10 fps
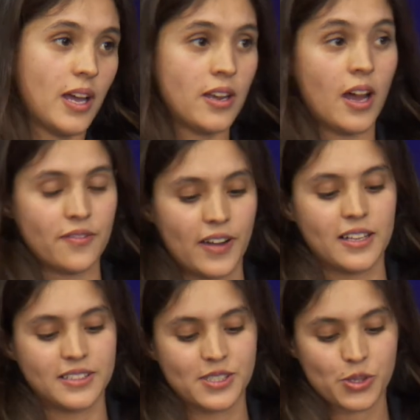a
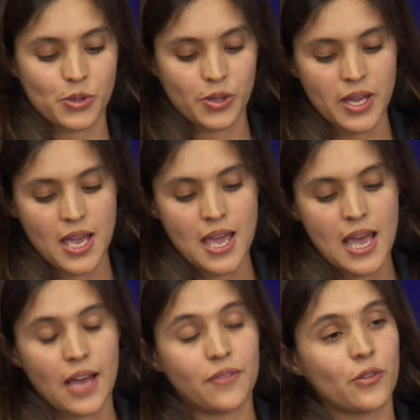nonviolent school.
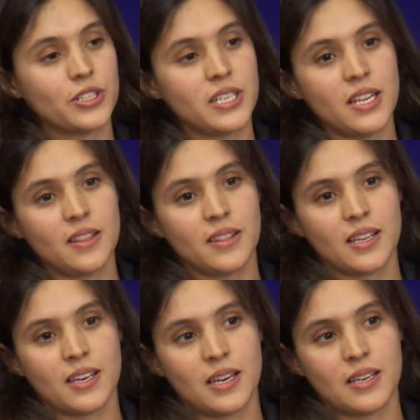At 14, the